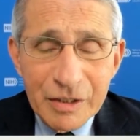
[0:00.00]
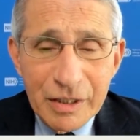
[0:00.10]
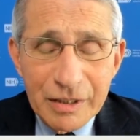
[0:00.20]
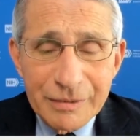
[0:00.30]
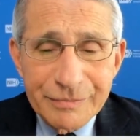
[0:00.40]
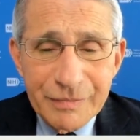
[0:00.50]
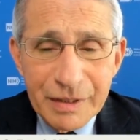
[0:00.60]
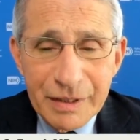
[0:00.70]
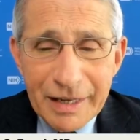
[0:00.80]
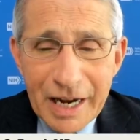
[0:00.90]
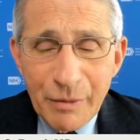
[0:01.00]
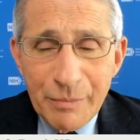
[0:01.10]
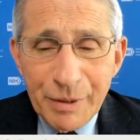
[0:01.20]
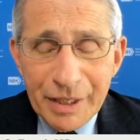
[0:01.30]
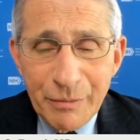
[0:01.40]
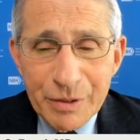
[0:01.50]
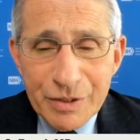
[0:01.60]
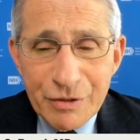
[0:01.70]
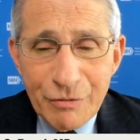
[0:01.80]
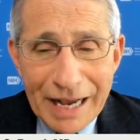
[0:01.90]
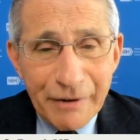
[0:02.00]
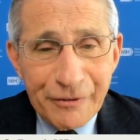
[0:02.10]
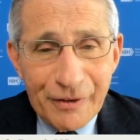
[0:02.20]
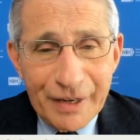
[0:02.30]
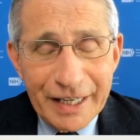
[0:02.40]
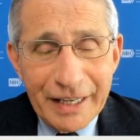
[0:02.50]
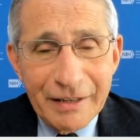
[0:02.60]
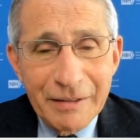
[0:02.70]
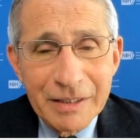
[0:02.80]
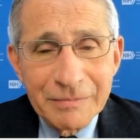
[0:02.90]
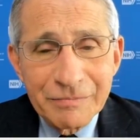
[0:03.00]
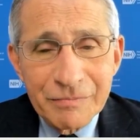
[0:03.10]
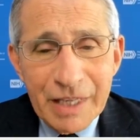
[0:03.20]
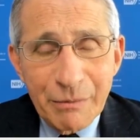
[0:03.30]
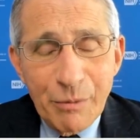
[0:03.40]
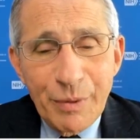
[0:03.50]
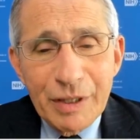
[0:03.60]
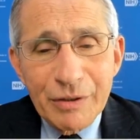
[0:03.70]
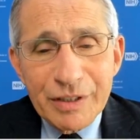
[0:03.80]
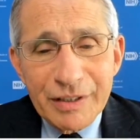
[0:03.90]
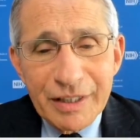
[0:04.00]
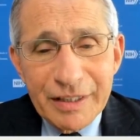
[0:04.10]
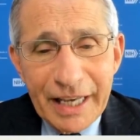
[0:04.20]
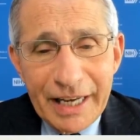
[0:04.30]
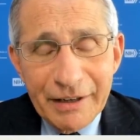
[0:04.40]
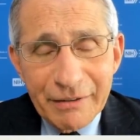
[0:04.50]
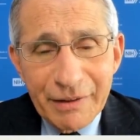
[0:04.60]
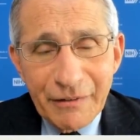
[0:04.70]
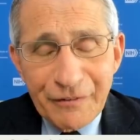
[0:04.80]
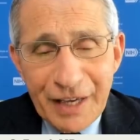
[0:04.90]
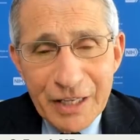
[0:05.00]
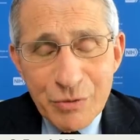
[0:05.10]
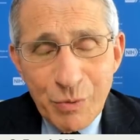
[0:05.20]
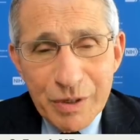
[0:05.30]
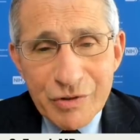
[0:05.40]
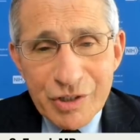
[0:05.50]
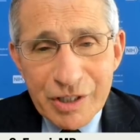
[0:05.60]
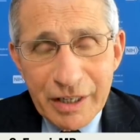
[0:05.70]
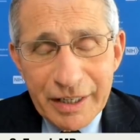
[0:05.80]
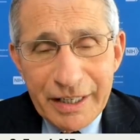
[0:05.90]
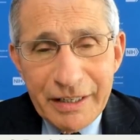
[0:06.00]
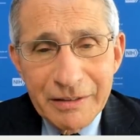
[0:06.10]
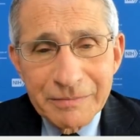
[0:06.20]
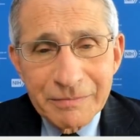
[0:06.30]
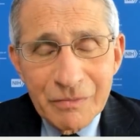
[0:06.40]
uh, uh, Howard, but it was gratifying that when we looked at the data in the phase one study,